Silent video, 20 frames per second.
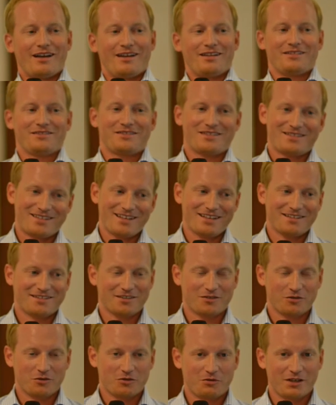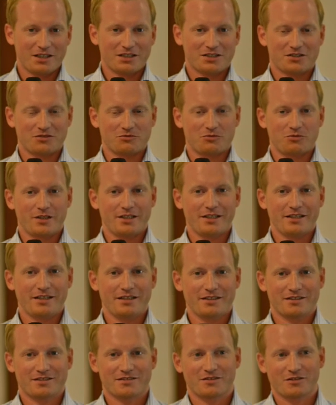Uh, that's a good question.
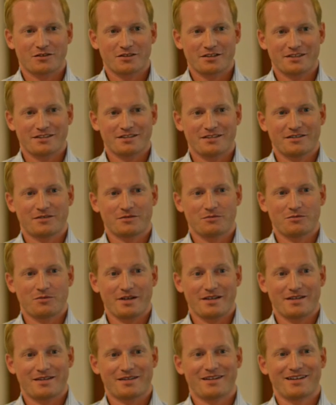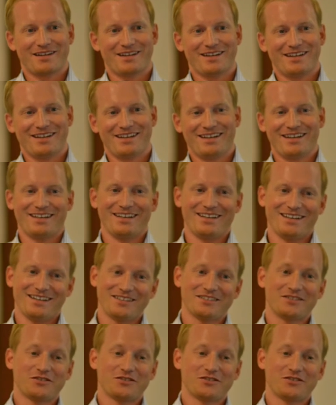We started with uh,